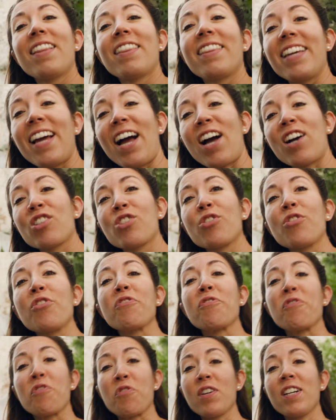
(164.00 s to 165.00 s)
The actual
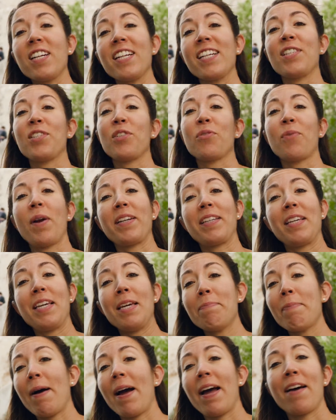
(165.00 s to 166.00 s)
fort is the Red
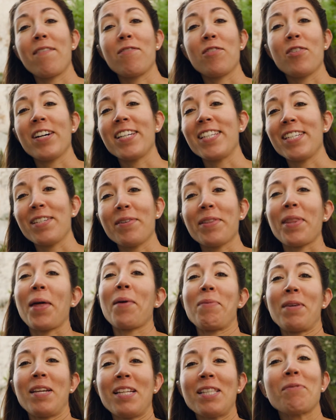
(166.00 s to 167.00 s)
Keep. I have no idea what
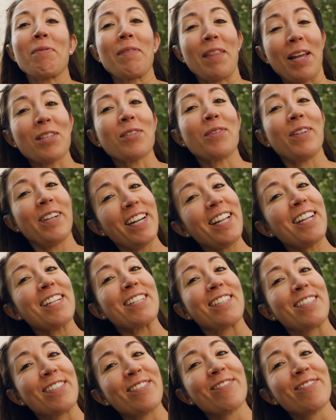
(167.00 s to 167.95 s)
that means, but that's what it is.